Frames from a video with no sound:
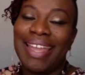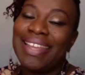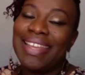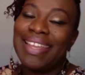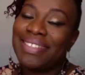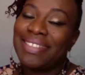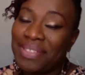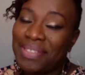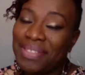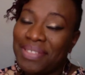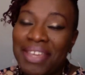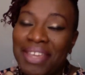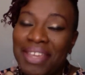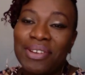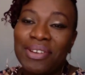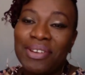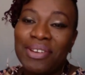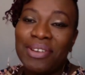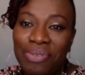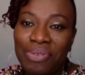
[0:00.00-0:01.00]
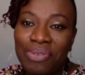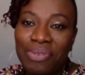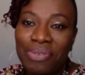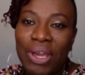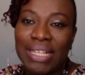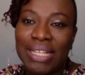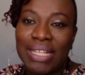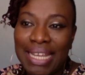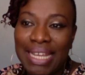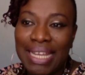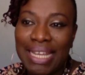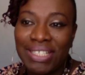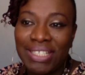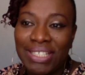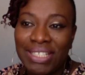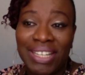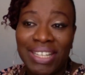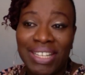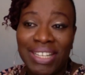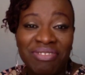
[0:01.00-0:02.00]
So thank you all for your
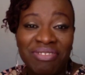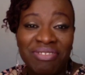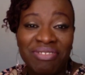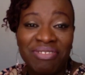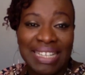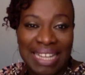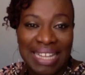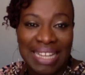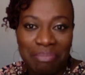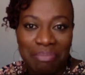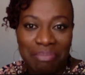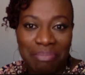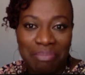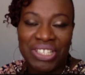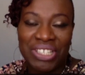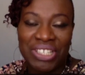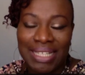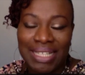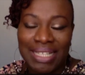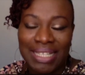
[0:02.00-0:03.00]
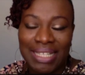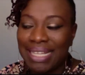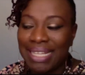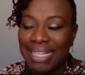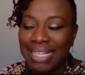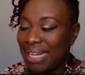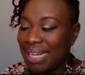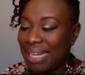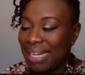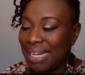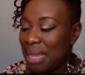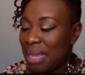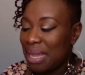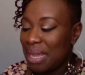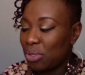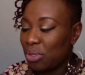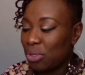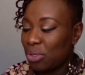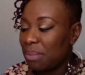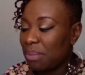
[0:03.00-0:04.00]
attention. I really appreciate it, and
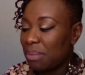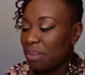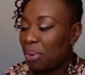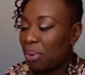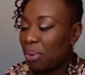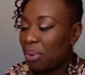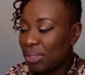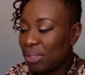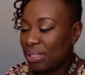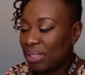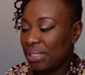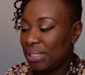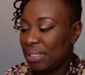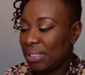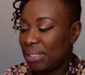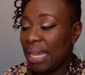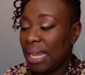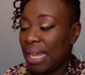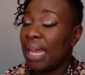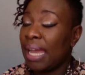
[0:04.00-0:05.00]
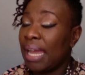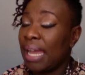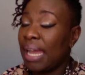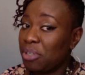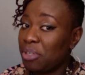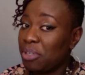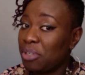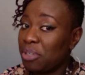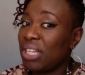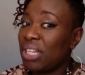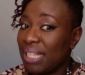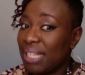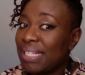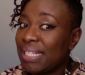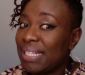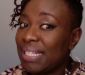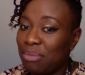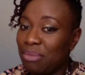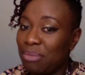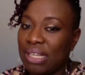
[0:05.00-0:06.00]
most importantly, I appreciate the
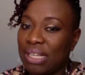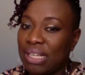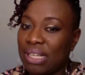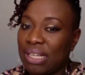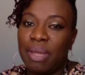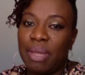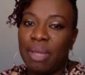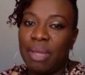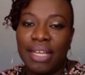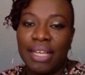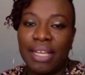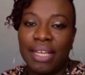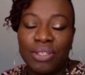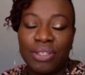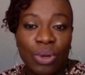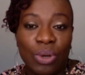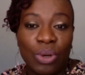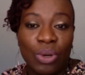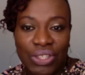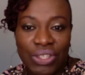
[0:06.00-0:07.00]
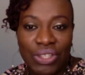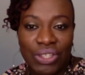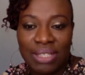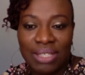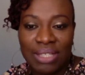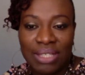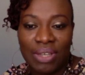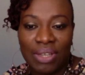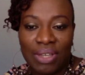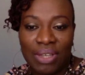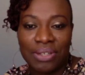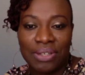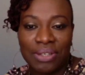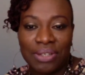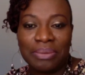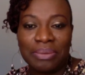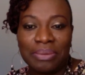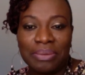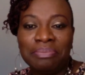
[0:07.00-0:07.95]
time you are spending to watch this video.